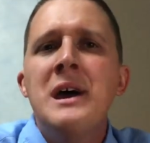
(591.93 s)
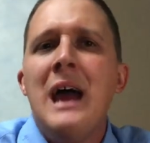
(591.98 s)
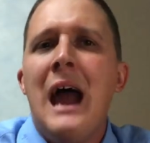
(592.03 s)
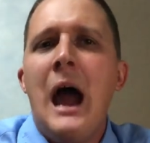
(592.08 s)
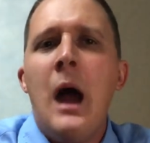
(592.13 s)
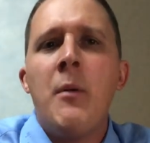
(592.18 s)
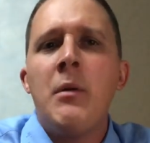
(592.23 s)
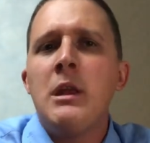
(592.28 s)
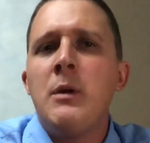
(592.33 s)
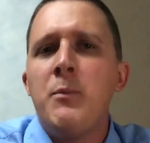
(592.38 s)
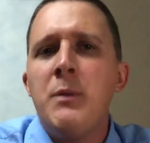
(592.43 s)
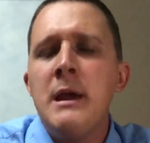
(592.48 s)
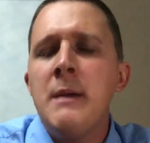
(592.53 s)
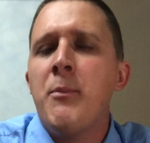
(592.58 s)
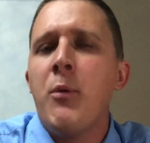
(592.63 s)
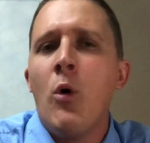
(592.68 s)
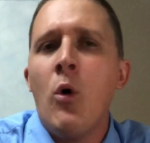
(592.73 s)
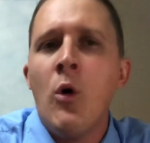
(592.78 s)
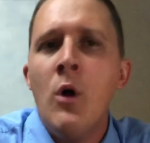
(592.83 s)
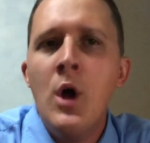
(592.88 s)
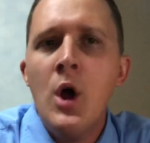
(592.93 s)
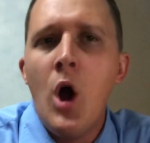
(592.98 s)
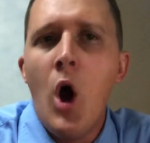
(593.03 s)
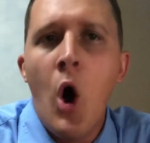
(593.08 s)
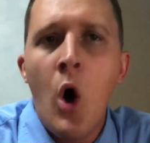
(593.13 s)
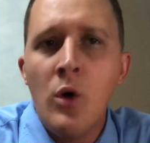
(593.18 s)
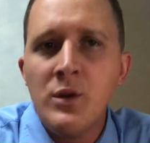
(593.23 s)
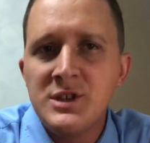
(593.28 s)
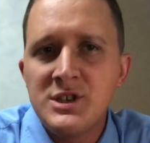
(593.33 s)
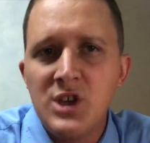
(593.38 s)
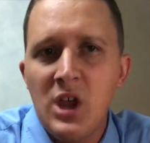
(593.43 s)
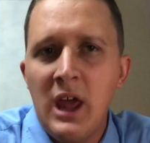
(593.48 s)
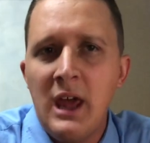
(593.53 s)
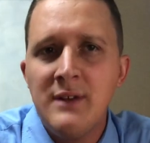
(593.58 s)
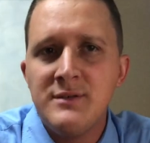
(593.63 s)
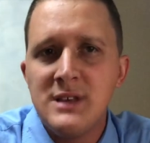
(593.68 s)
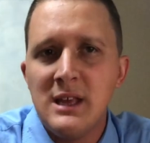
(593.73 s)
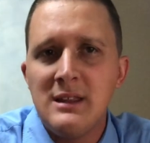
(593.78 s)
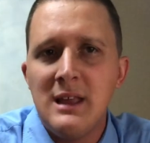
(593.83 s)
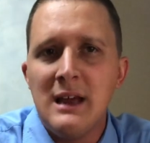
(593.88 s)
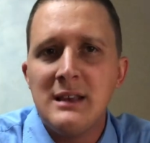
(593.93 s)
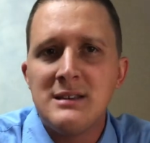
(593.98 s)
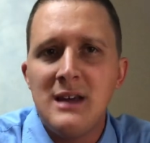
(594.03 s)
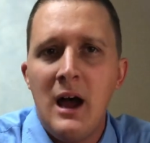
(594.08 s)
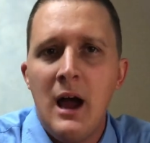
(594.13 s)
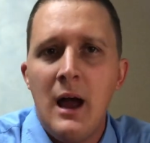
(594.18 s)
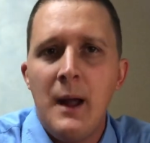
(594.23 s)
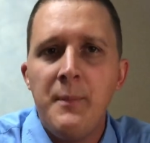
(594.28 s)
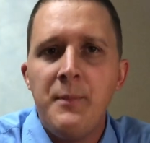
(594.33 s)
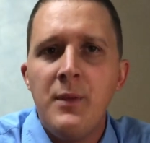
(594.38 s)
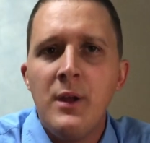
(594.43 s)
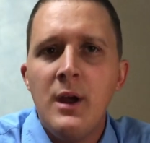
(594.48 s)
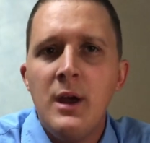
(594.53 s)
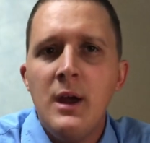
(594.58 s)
how many people owned slaves at that time.